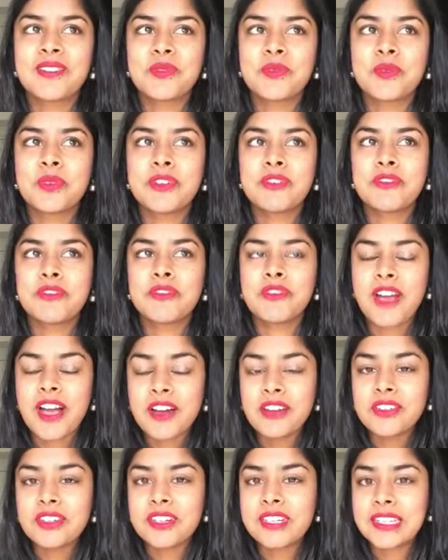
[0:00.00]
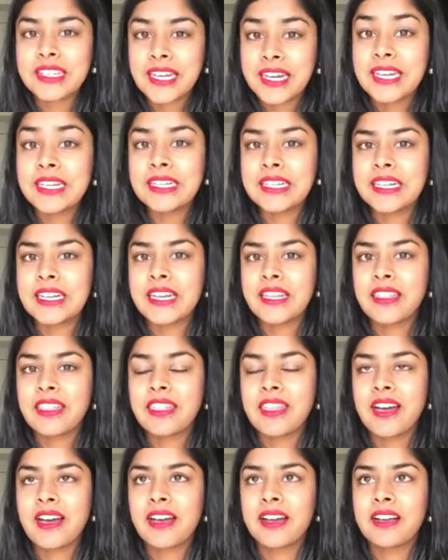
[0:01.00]
we've found lately
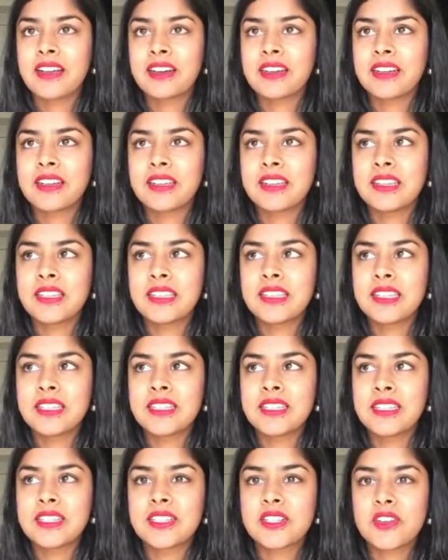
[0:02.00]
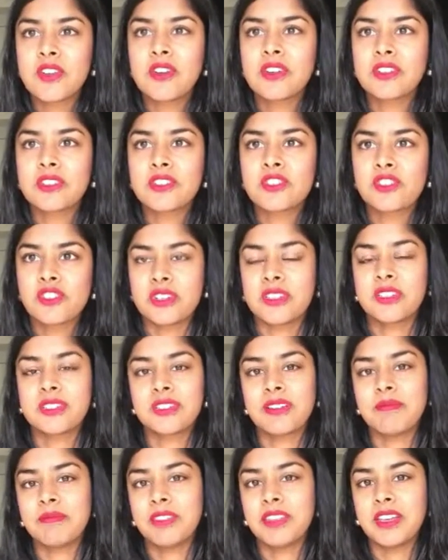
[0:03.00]
that this is not just
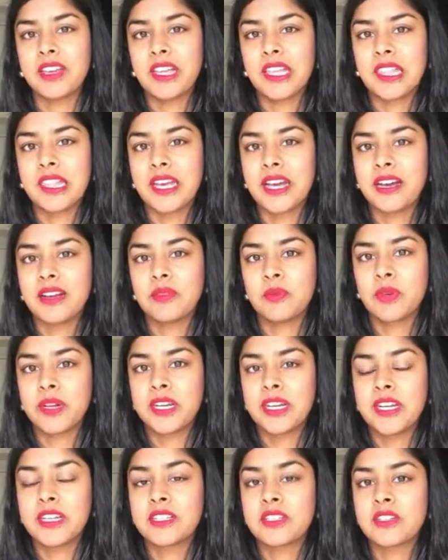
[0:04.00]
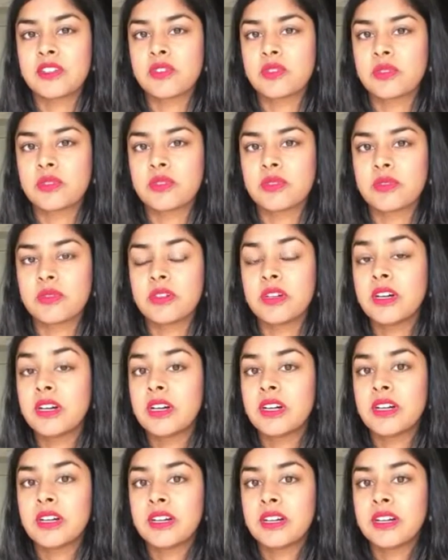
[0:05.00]
something that we need to do
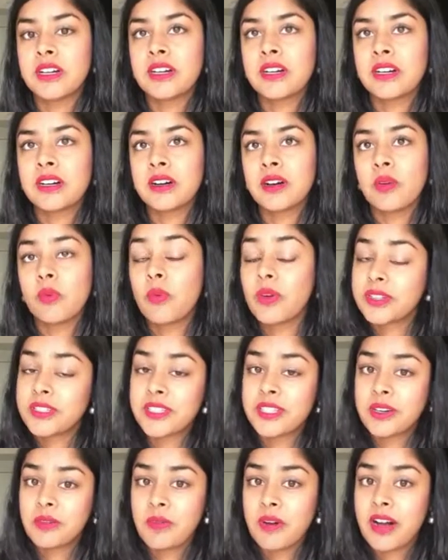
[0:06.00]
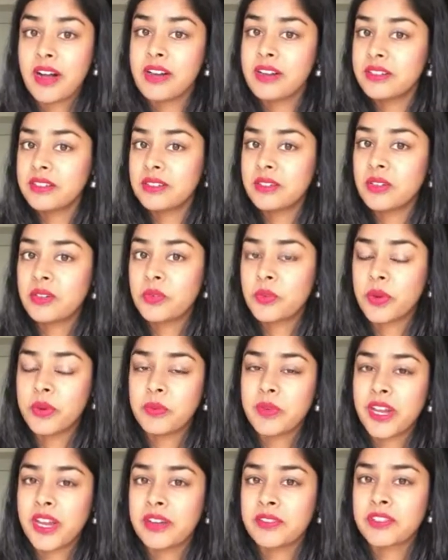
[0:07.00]
once in a while or when
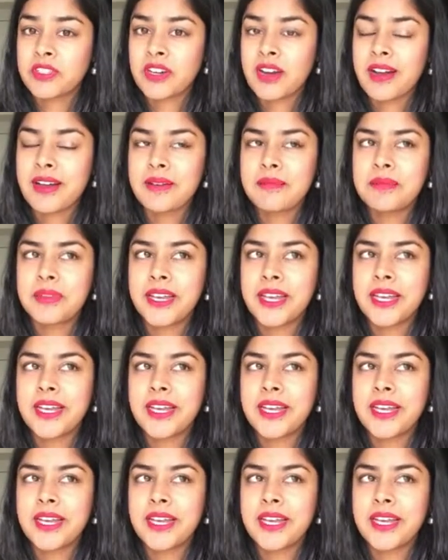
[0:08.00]
we have time.